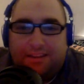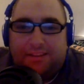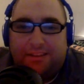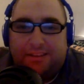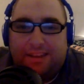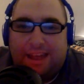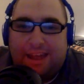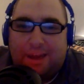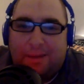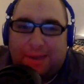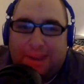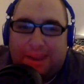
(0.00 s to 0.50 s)

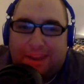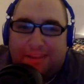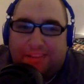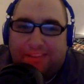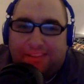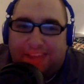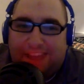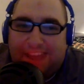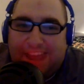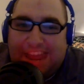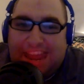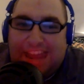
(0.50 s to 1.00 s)
Now he
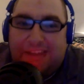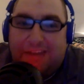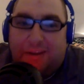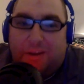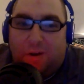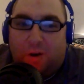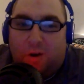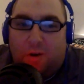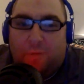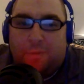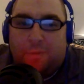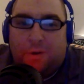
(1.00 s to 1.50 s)
has 8
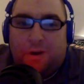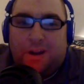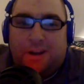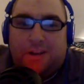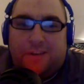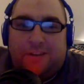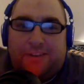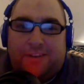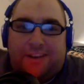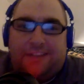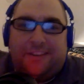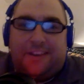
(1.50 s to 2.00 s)
home
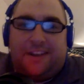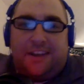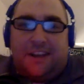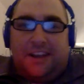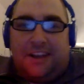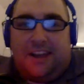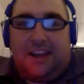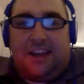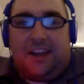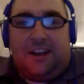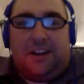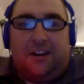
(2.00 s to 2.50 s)
runs on the
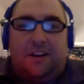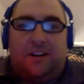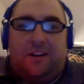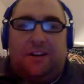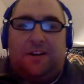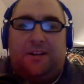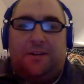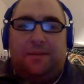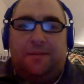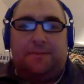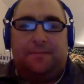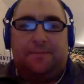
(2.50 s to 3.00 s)

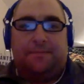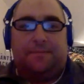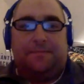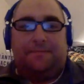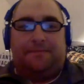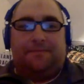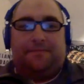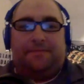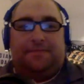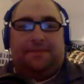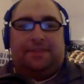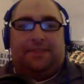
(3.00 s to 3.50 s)
year.
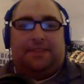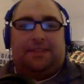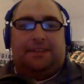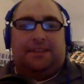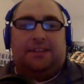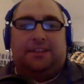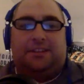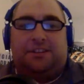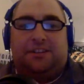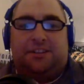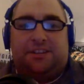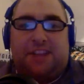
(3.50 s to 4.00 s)

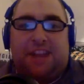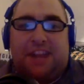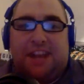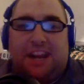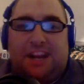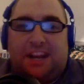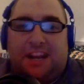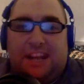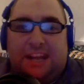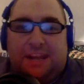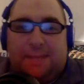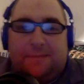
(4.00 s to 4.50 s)

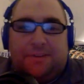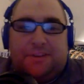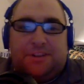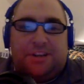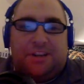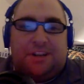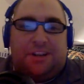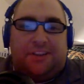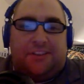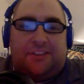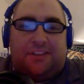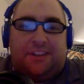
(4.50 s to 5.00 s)
JD
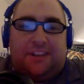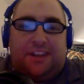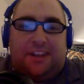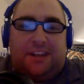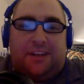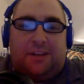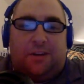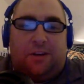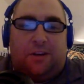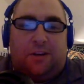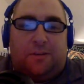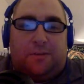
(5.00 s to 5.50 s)
just
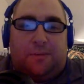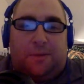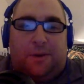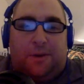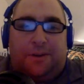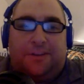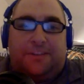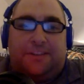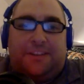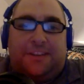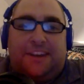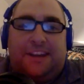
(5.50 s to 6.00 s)
dingers
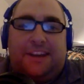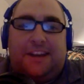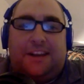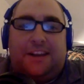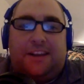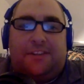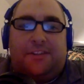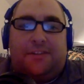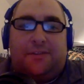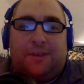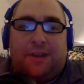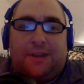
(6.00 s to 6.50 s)

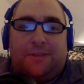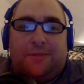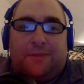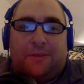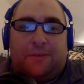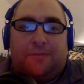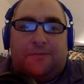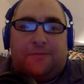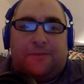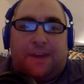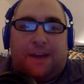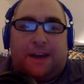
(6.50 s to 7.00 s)
Martinez 3
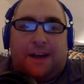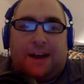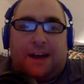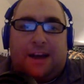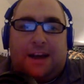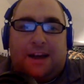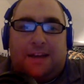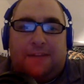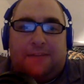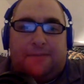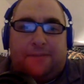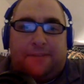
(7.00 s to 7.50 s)
for
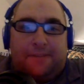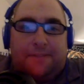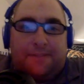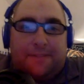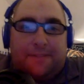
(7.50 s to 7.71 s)
5.